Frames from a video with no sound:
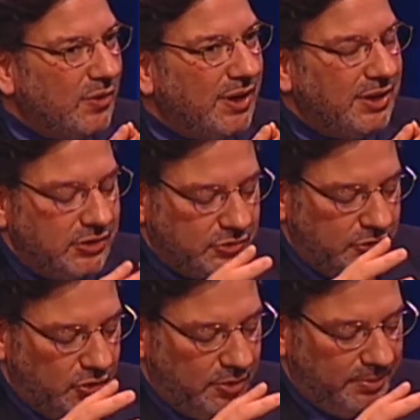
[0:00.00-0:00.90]
in Eastern
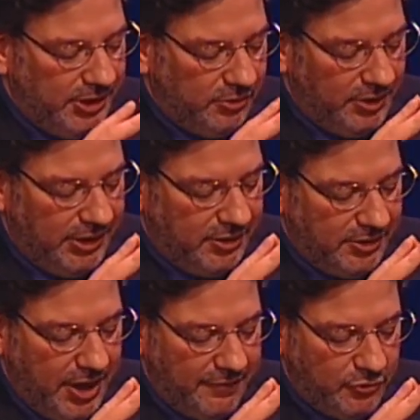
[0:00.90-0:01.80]
Europe literally could
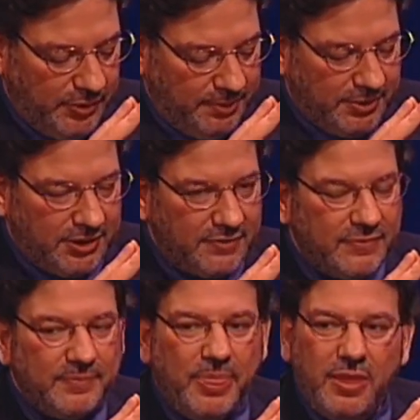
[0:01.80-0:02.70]
not have dreamed of.
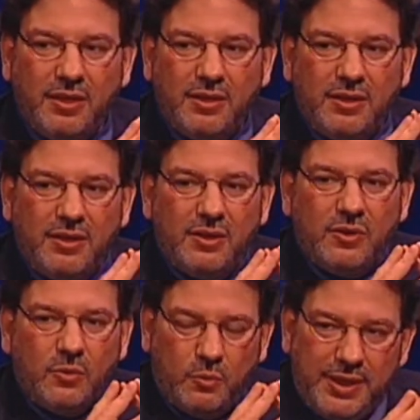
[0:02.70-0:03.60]

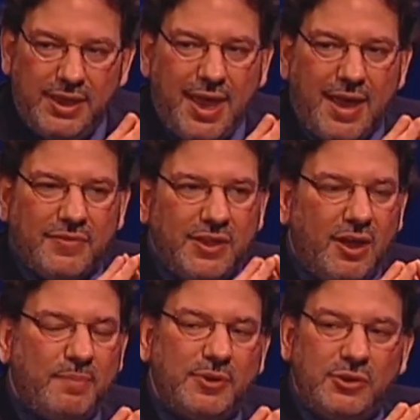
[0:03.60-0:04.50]
We have the
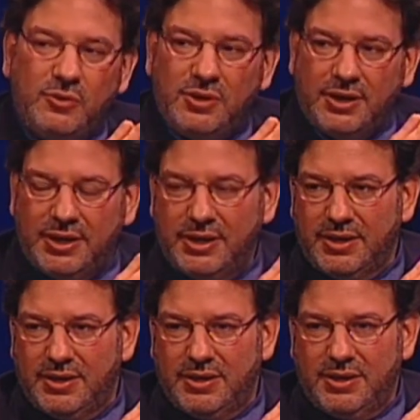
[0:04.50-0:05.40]
opportunity
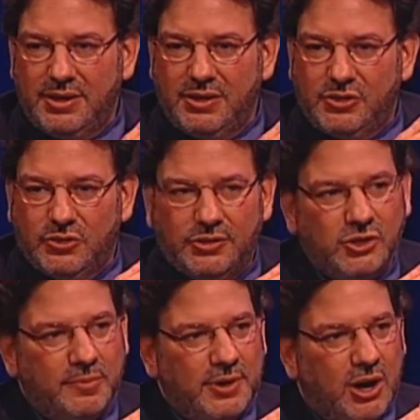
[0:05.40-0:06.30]
to
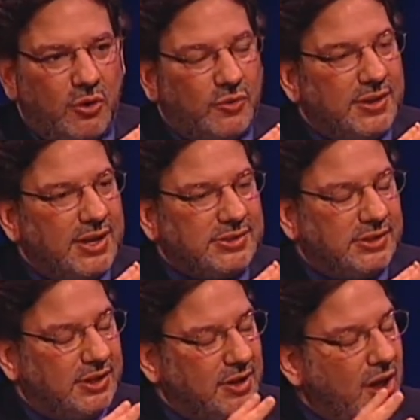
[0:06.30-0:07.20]
determine our own
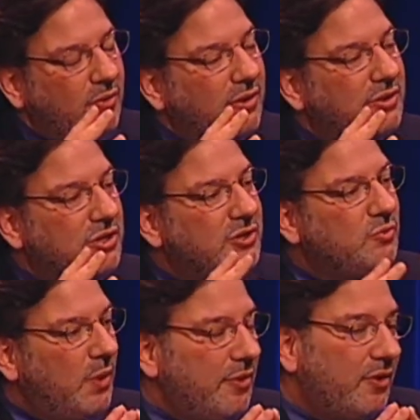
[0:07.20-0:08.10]
destiny, not just
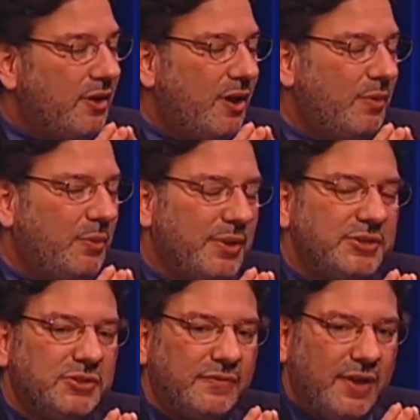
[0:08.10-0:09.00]
whether or not we will
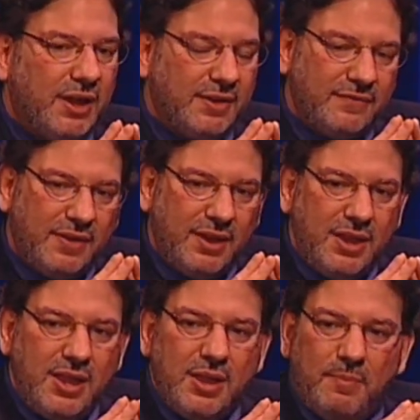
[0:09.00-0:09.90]
survive,
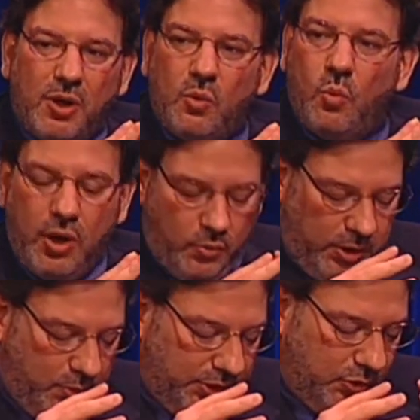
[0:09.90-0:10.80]
but what we
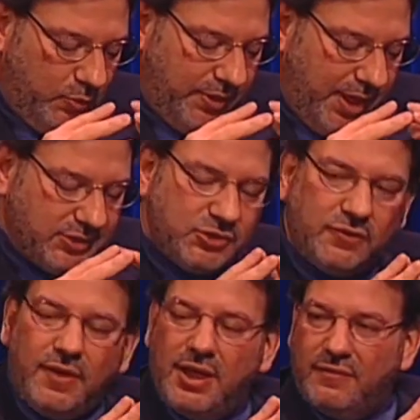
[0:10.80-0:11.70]
will do with that
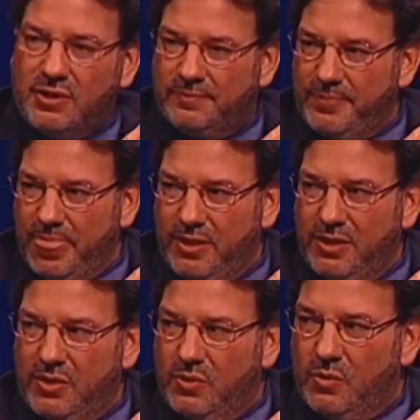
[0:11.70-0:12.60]
survival.
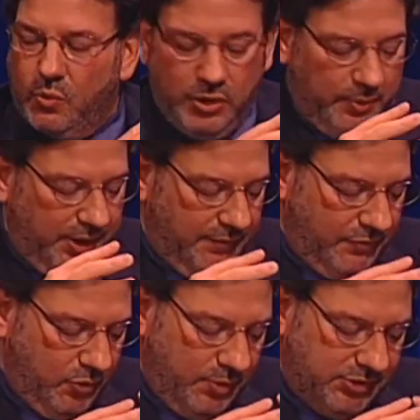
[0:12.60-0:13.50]
Will we
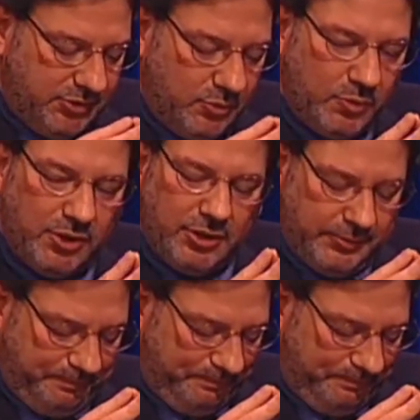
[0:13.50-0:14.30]
influence the world?